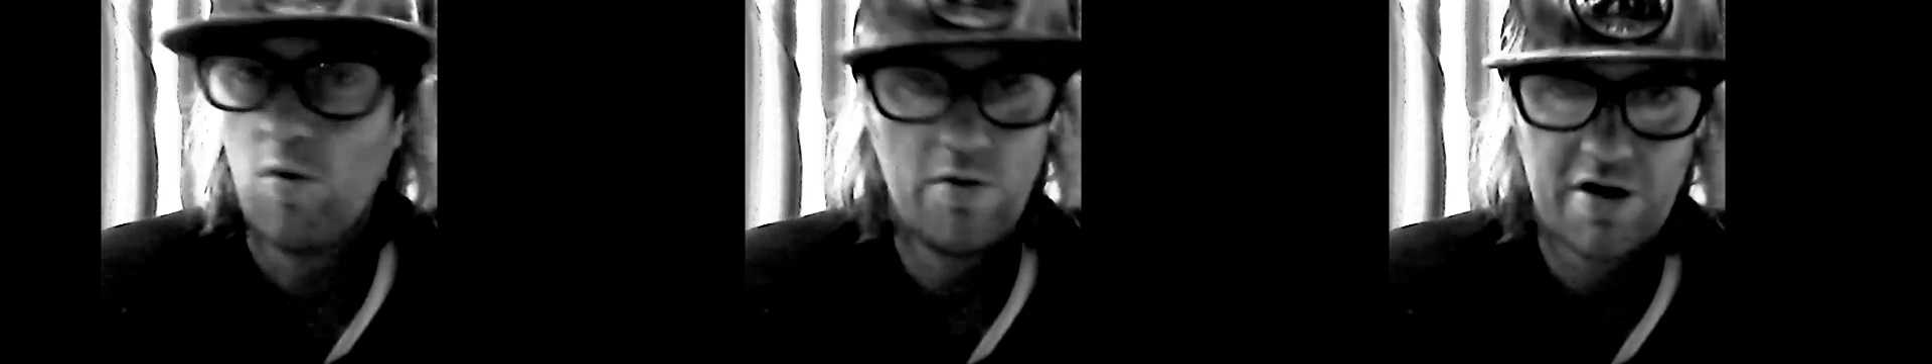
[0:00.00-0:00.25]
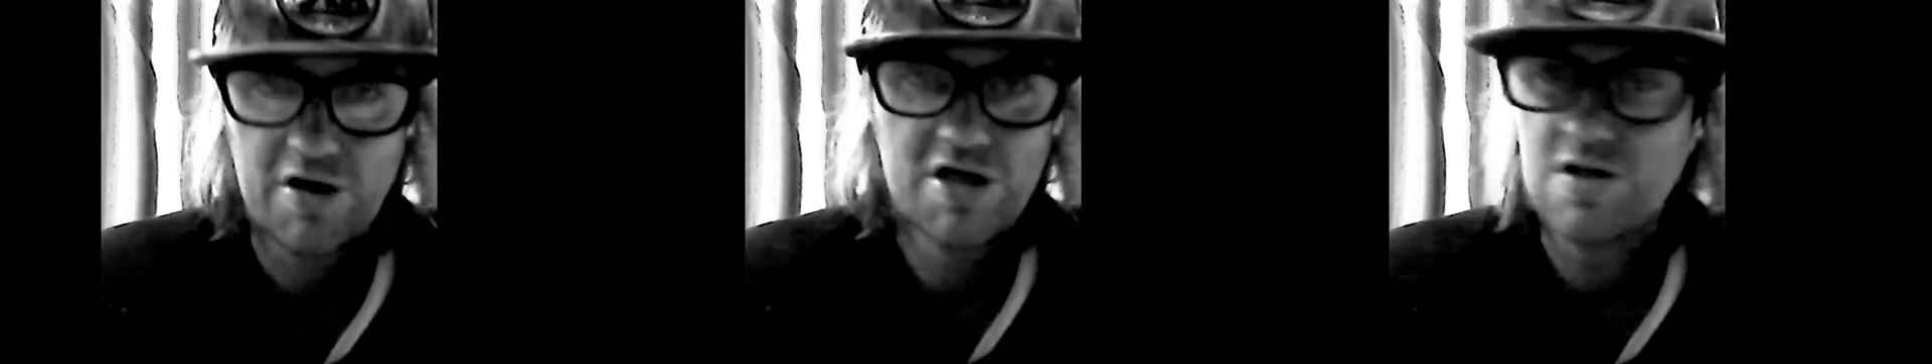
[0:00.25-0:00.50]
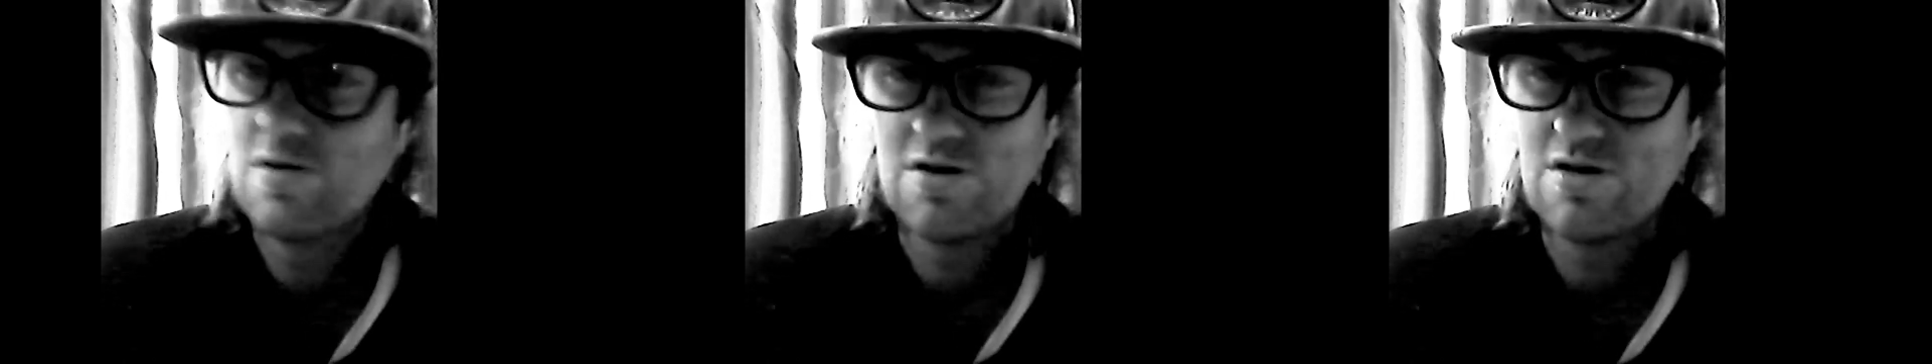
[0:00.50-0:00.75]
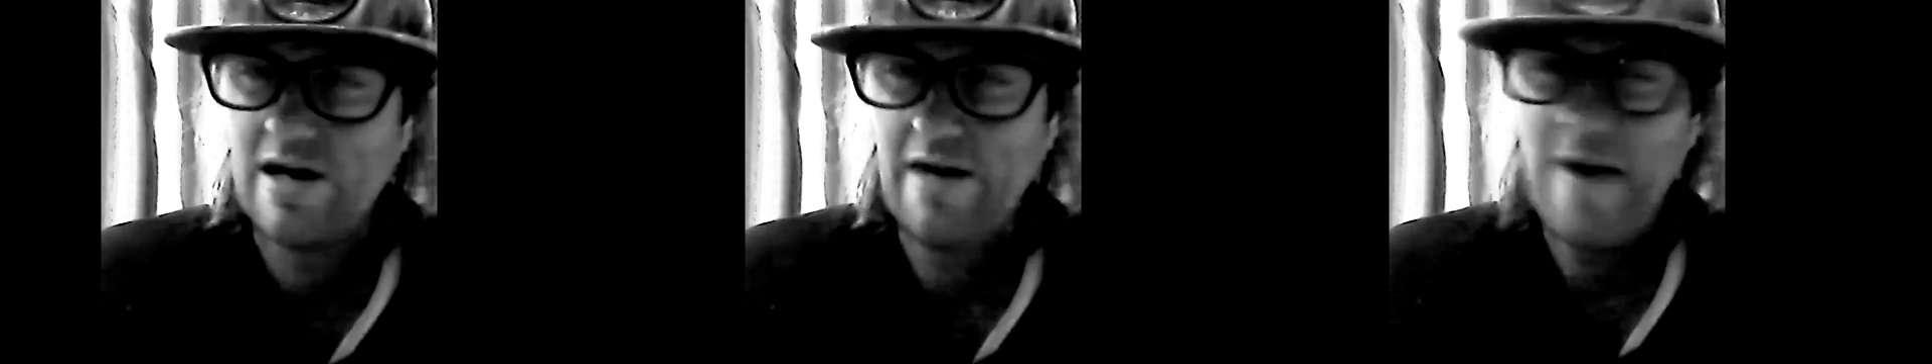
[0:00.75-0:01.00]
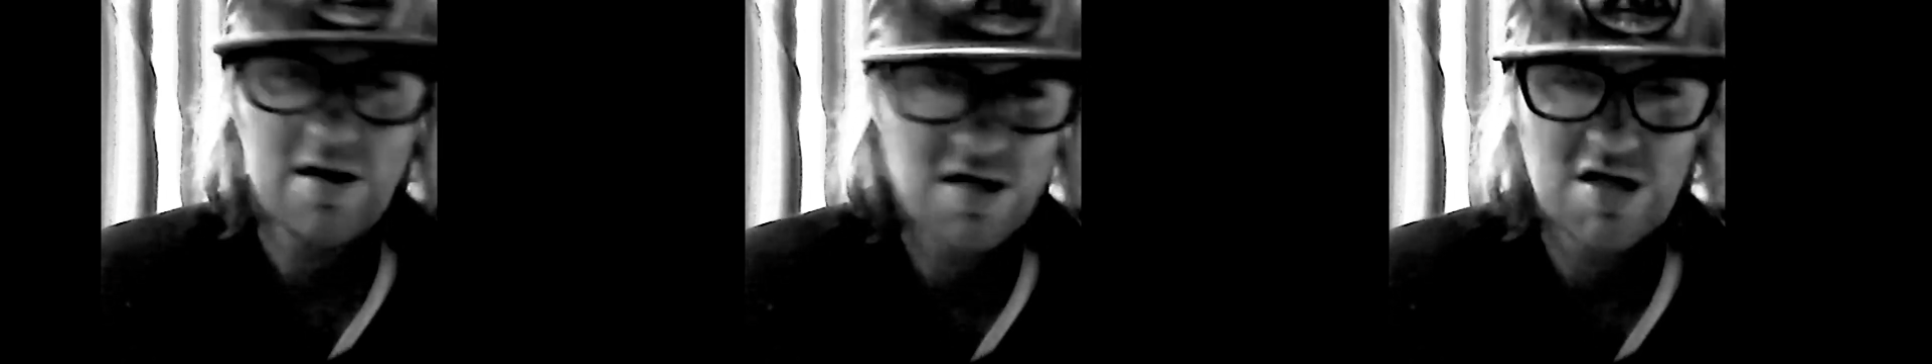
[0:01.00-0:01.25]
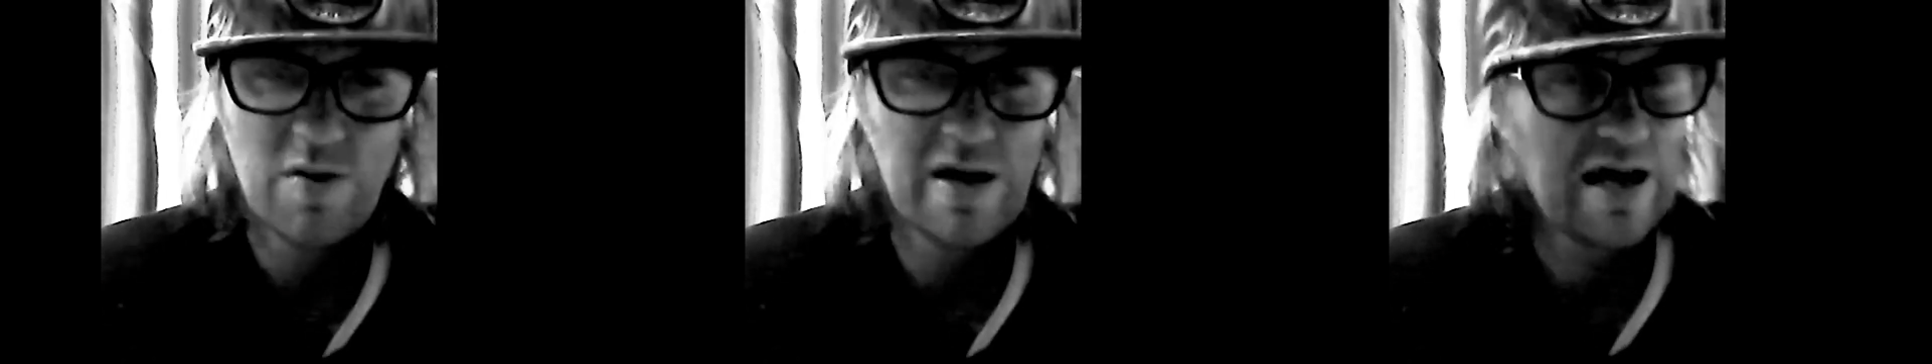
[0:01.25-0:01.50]
They're just, in fact, they're
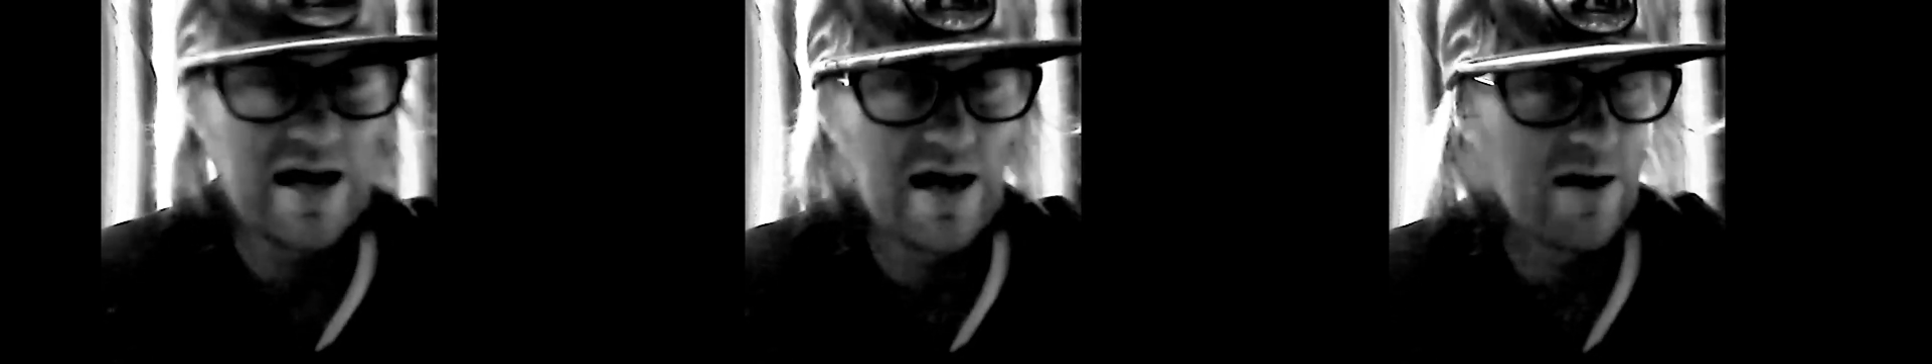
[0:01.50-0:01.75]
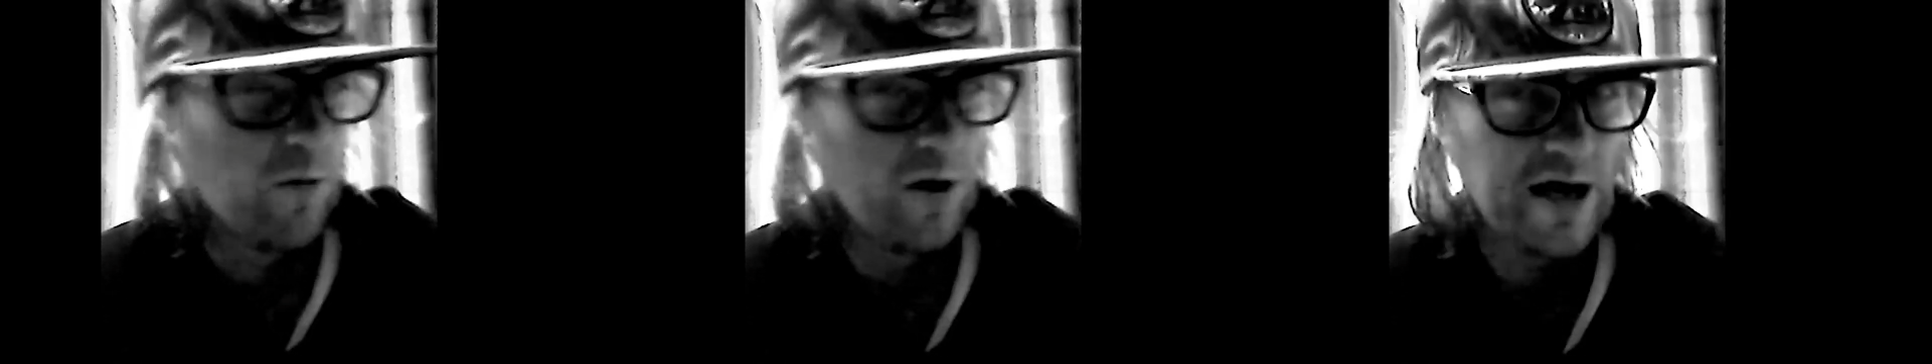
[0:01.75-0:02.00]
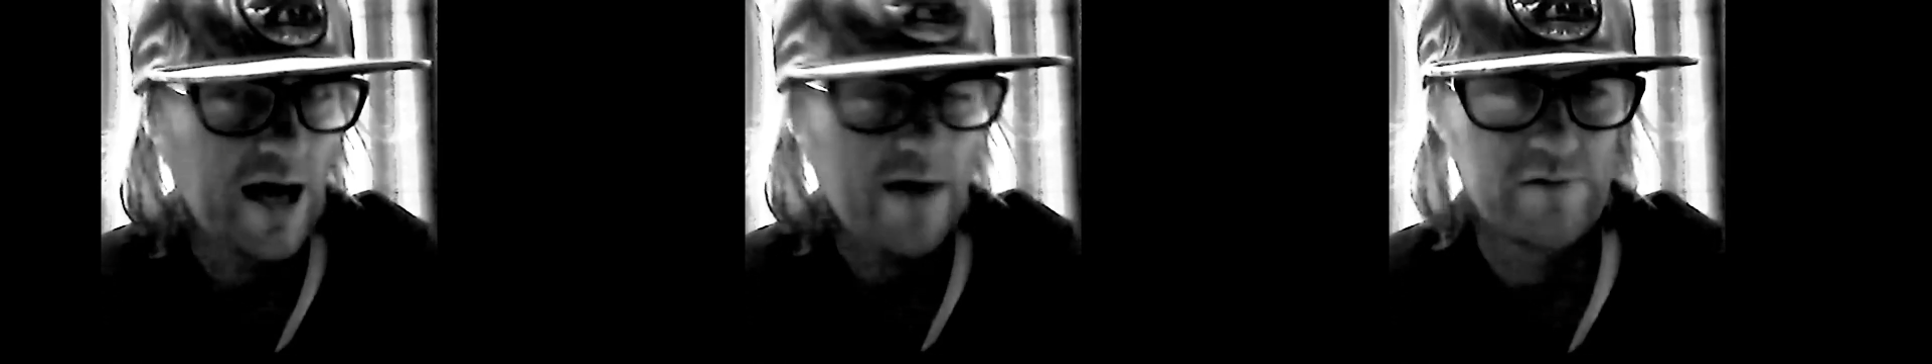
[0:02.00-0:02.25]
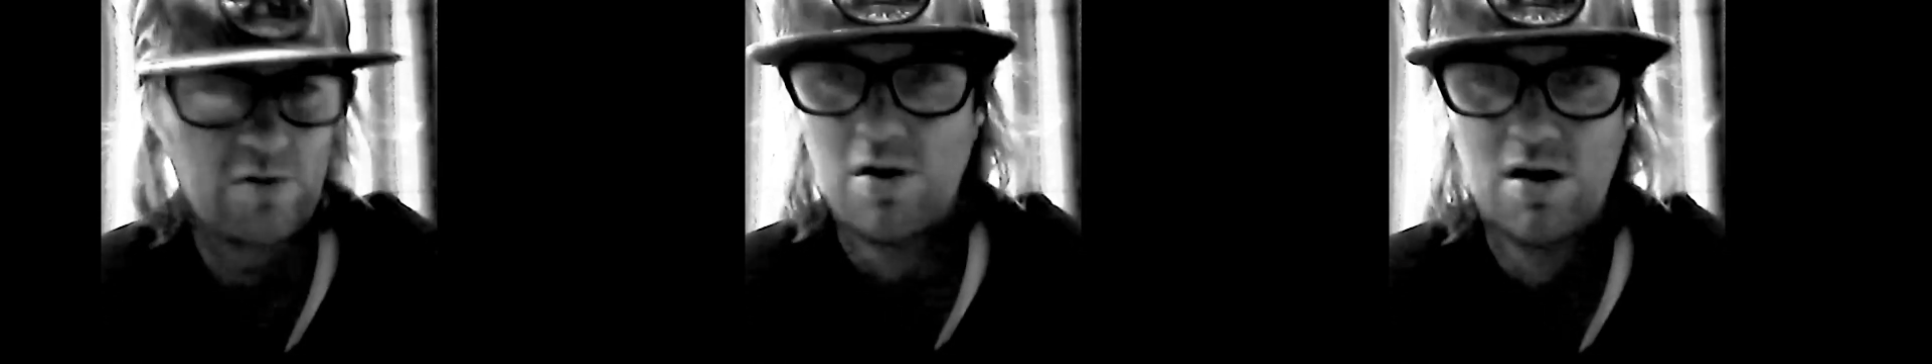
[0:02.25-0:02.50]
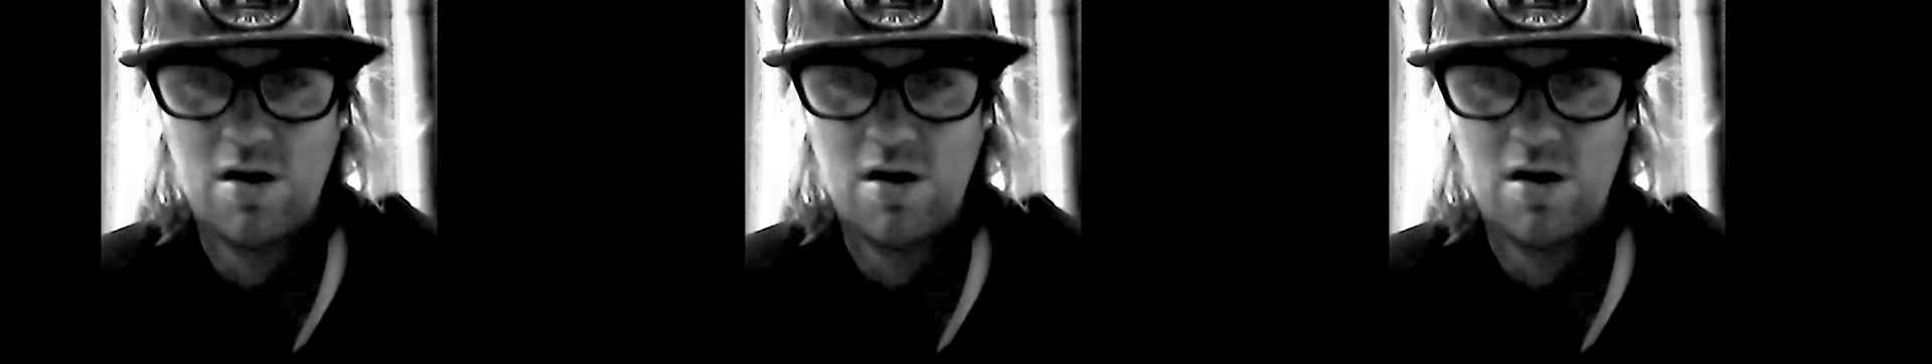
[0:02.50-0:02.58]
just doing what they have to,